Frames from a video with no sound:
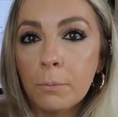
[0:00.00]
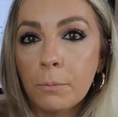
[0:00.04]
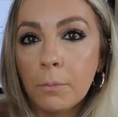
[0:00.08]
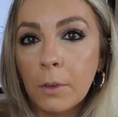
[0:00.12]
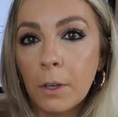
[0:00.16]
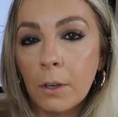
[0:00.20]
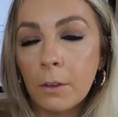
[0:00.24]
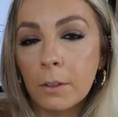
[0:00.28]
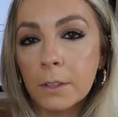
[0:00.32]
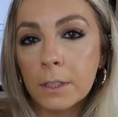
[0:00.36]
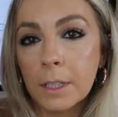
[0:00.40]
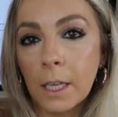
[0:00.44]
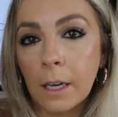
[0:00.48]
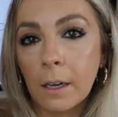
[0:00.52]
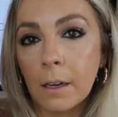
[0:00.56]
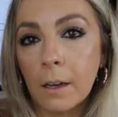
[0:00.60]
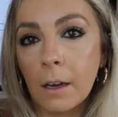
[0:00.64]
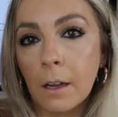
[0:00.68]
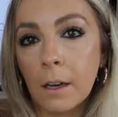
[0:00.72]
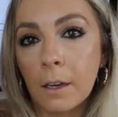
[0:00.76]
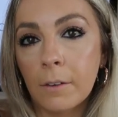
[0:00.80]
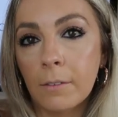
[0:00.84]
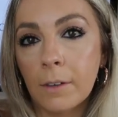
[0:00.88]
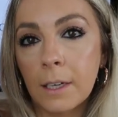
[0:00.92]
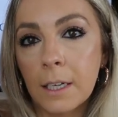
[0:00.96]
mutes that
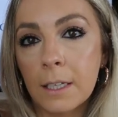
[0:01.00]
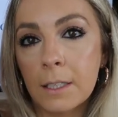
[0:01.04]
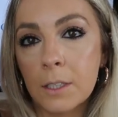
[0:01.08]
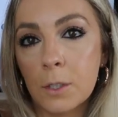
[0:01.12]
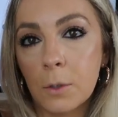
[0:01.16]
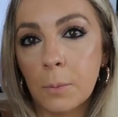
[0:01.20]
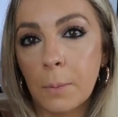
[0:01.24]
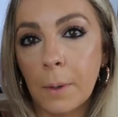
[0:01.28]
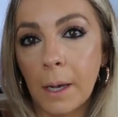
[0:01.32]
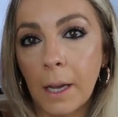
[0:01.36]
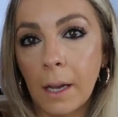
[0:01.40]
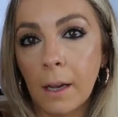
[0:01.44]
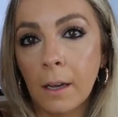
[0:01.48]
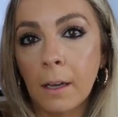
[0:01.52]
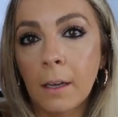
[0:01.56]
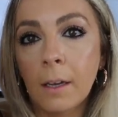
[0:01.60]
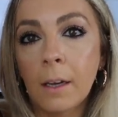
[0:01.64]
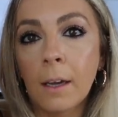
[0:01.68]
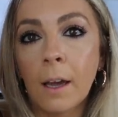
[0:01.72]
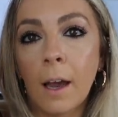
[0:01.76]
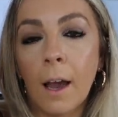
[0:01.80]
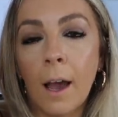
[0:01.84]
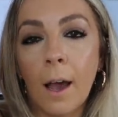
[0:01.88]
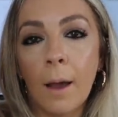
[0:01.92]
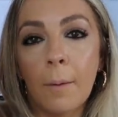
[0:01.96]
colour a little bit.
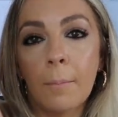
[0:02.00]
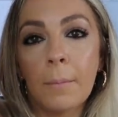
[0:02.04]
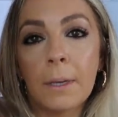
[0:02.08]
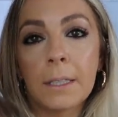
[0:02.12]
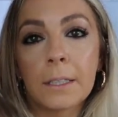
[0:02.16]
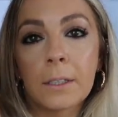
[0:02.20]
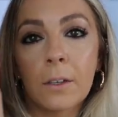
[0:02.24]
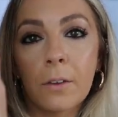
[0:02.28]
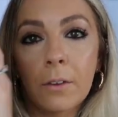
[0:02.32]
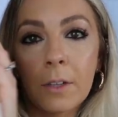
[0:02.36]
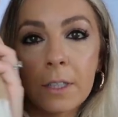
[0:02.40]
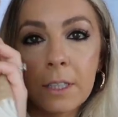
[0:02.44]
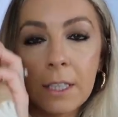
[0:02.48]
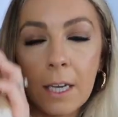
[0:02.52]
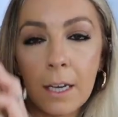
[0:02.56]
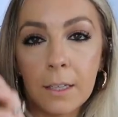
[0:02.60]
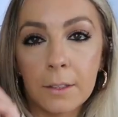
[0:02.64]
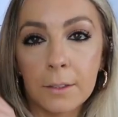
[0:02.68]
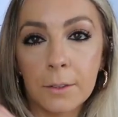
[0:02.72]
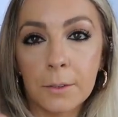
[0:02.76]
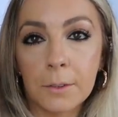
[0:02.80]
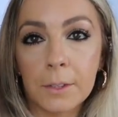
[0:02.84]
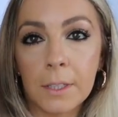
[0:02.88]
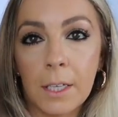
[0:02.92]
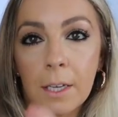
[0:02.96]
It's got the
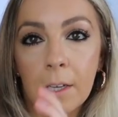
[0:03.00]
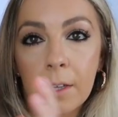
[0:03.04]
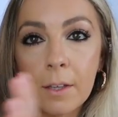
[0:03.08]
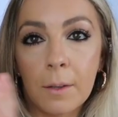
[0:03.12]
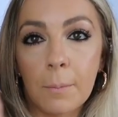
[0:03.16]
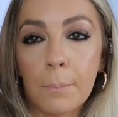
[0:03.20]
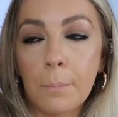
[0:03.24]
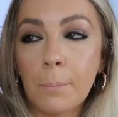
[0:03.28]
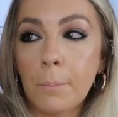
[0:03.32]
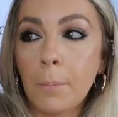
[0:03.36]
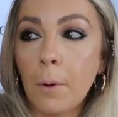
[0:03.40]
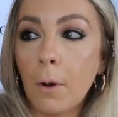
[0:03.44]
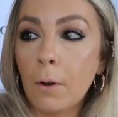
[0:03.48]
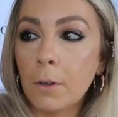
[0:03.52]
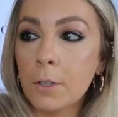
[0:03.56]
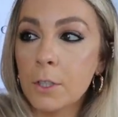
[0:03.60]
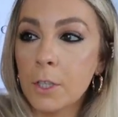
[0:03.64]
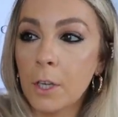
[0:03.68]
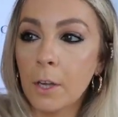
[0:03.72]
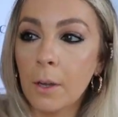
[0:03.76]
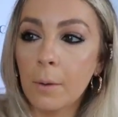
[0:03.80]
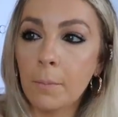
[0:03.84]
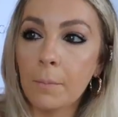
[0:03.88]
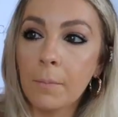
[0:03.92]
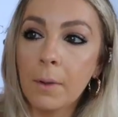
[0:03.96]
tassels at the
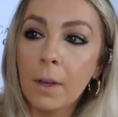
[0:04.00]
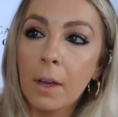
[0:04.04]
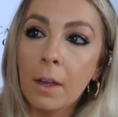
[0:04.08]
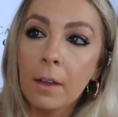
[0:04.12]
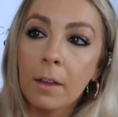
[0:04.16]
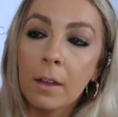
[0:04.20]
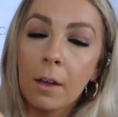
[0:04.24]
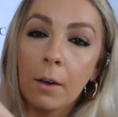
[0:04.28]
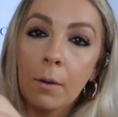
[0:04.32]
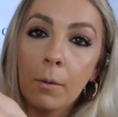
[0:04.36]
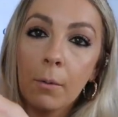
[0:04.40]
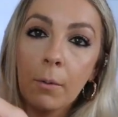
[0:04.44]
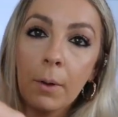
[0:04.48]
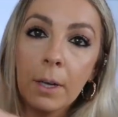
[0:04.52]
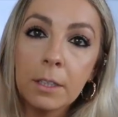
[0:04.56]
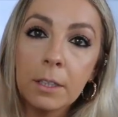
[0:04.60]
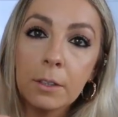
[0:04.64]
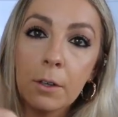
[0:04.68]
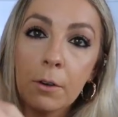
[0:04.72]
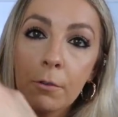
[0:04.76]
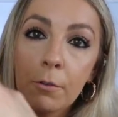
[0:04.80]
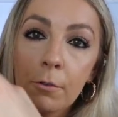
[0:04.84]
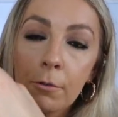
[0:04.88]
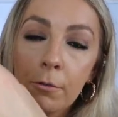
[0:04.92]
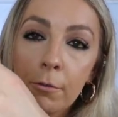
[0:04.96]
bottom. They're always
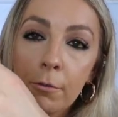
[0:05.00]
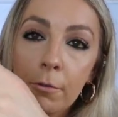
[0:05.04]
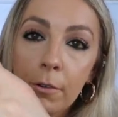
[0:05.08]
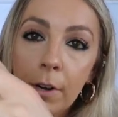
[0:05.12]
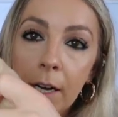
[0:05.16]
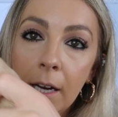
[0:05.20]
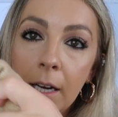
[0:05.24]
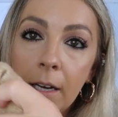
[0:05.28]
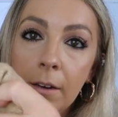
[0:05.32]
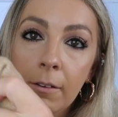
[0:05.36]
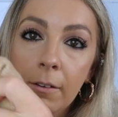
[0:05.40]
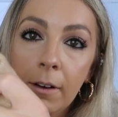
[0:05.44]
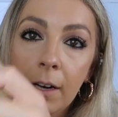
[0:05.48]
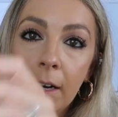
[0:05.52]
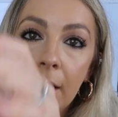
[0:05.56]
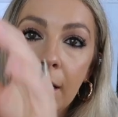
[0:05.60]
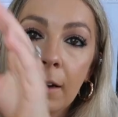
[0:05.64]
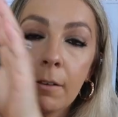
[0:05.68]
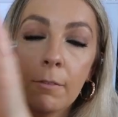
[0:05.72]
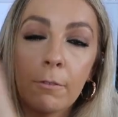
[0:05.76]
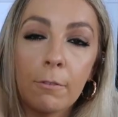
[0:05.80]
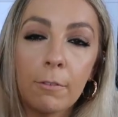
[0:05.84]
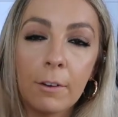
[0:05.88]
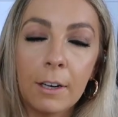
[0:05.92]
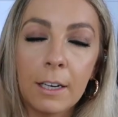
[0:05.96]

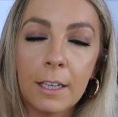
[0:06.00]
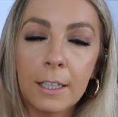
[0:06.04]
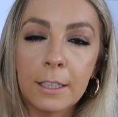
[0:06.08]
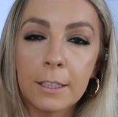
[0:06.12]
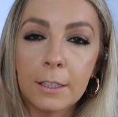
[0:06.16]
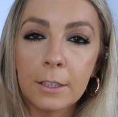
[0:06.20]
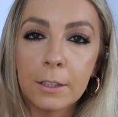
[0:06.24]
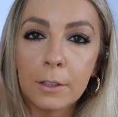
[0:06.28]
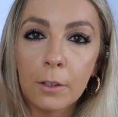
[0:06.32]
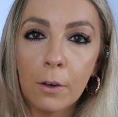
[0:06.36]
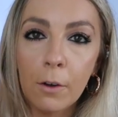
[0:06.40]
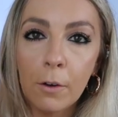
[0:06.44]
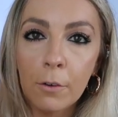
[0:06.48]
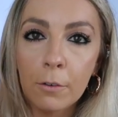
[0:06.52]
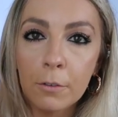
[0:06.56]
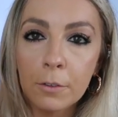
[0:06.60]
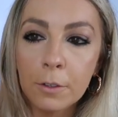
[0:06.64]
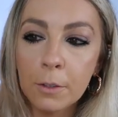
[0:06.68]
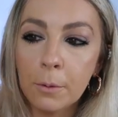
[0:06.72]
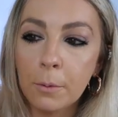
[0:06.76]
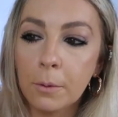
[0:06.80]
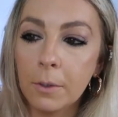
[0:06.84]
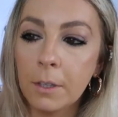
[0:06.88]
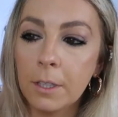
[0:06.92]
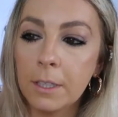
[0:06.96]
really
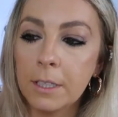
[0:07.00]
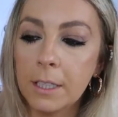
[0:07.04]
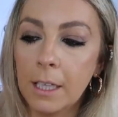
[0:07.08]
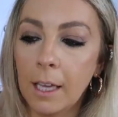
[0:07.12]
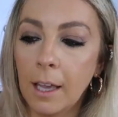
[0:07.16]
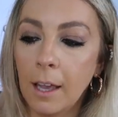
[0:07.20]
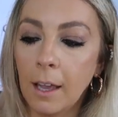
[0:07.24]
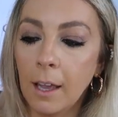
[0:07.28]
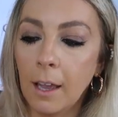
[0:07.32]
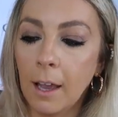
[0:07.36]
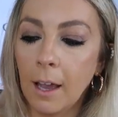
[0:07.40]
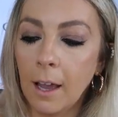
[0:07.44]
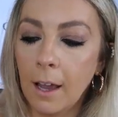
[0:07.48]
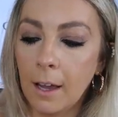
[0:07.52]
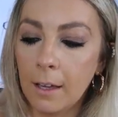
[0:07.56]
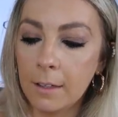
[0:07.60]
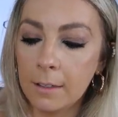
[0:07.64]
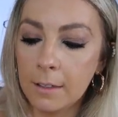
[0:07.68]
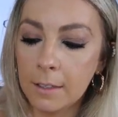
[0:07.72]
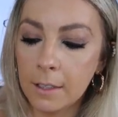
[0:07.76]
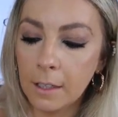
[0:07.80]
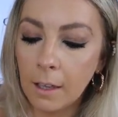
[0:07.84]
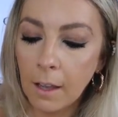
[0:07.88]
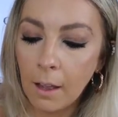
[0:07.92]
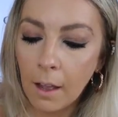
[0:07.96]
soft quality,
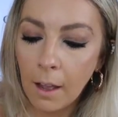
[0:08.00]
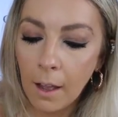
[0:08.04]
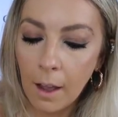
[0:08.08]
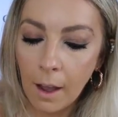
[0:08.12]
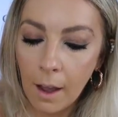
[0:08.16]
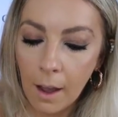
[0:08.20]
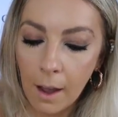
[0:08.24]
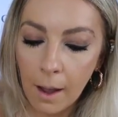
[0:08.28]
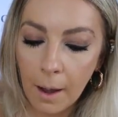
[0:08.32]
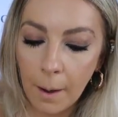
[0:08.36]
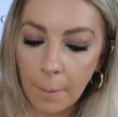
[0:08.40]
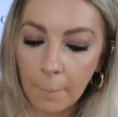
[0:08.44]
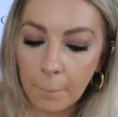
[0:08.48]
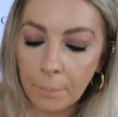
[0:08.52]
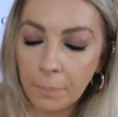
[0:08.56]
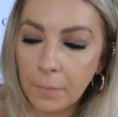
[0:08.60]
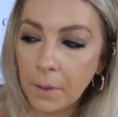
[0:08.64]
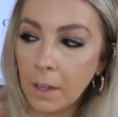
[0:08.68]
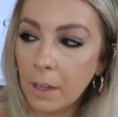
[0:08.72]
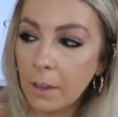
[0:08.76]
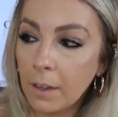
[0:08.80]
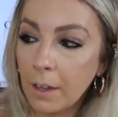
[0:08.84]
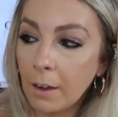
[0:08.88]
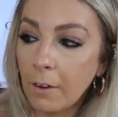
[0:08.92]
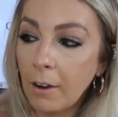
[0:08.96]
and
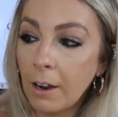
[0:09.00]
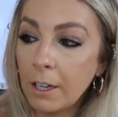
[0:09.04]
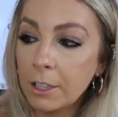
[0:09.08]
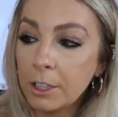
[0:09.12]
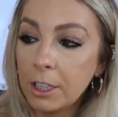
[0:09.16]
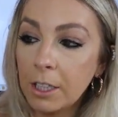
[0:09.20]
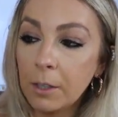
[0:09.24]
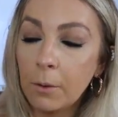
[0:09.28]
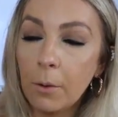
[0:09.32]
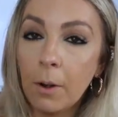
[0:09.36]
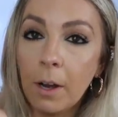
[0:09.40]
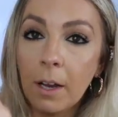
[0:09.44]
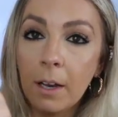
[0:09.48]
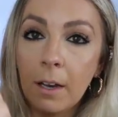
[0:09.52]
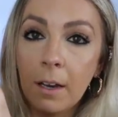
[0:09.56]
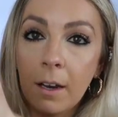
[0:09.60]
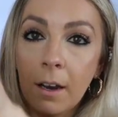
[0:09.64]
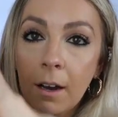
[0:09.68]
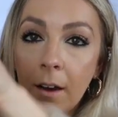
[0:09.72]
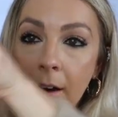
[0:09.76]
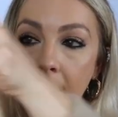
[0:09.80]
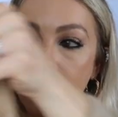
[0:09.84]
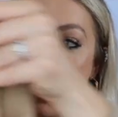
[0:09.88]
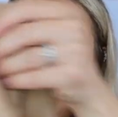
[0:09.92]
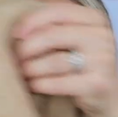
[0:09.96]
they're actually quite
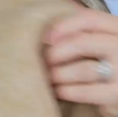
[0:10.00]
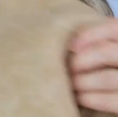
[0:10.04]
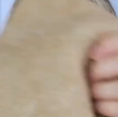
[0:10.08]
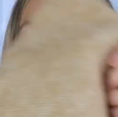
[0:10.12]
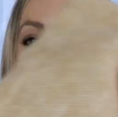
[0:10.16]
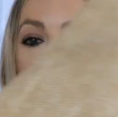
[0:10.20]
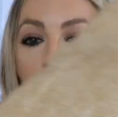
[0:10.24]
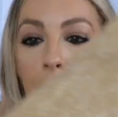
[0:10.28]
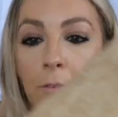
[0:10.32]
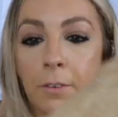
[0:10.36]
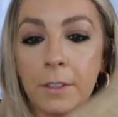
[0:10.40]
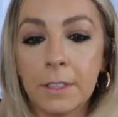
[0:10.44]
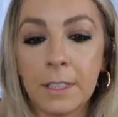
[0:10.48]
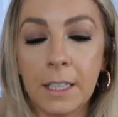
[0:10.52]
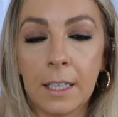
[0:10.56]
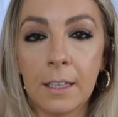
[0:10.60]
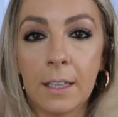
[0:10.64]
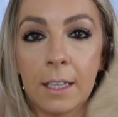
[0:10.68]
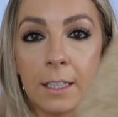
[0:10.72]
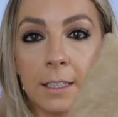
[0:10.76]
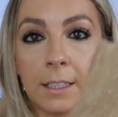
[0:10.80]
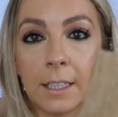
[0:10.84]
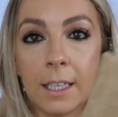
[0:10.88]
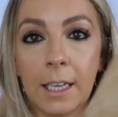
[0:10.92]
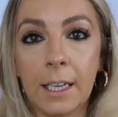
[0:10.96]
large. So obviously
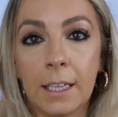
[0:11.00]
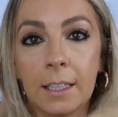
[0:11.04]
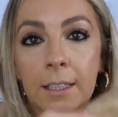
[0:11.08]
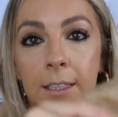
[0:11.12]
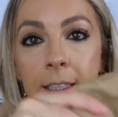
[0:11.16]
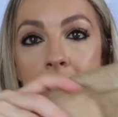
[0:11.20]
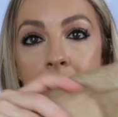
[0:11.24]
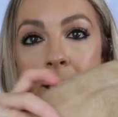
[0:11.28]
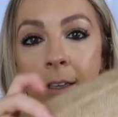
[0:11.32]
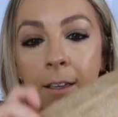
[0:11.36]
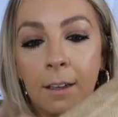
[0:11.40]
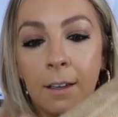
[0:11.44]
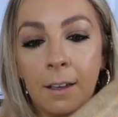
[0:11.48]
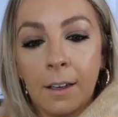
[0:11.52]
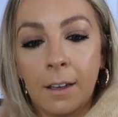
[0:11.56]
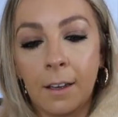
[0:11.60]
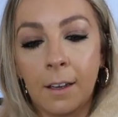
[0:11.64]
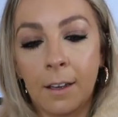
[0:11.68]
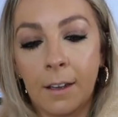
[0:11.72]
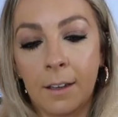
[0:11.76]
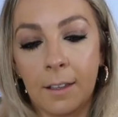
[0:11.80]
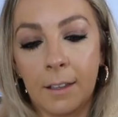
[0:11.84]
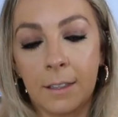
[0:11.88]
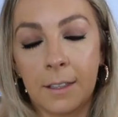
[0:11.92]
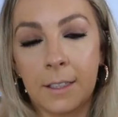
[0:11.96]
this is
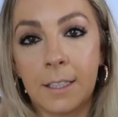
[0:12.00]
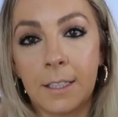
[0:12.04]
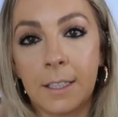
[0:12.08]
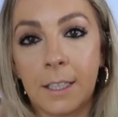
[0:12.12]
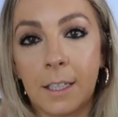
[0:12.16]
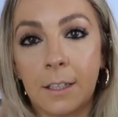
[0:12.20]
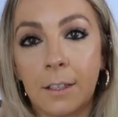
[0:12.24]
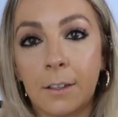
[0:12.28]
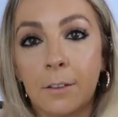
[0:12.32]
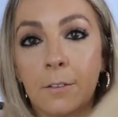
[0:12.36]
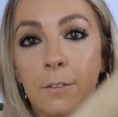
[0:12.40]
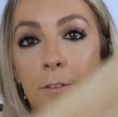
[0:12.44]
still